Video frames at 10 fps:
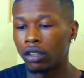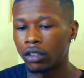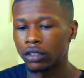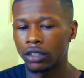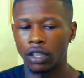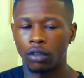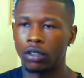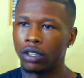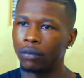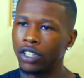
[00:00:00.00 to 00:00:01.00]
You know what I'm saying? I
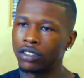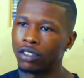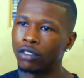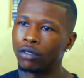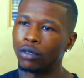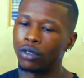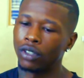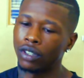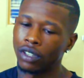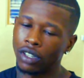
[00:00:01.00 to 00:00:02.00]
wanted to make something for
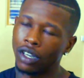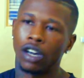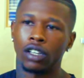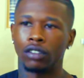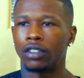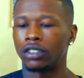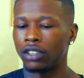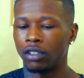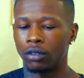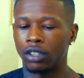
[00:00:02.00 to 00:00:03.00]
all of us
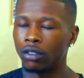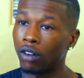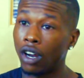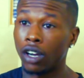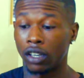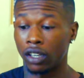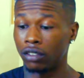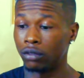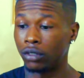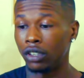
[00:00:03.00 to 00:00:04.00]
that we could rock
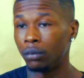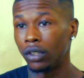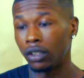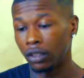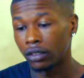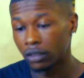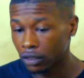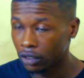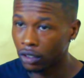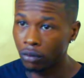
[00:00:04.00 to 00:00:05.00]
and really be
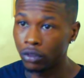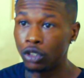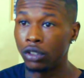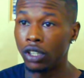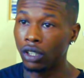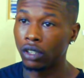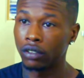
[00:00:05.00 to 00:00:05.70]
something unique.